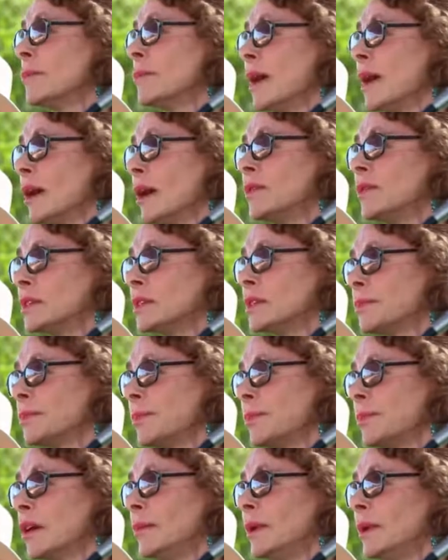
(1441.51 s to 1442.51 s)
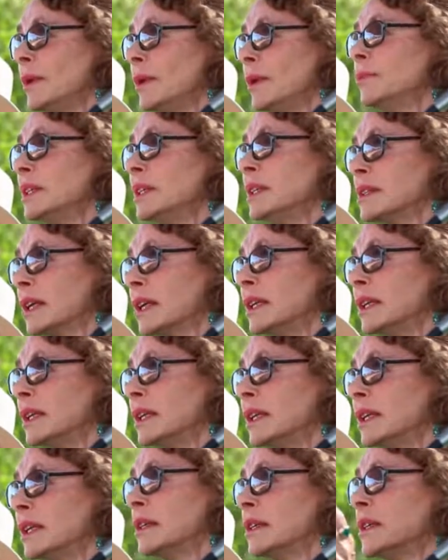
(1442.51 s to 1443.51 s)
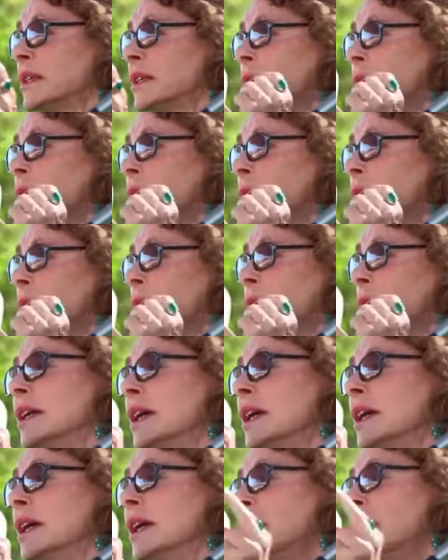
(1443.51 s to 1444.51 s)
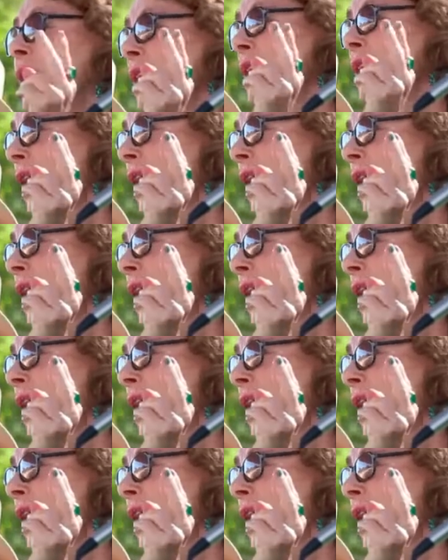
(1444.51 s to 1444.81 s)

pyramid, please get in contact with me. And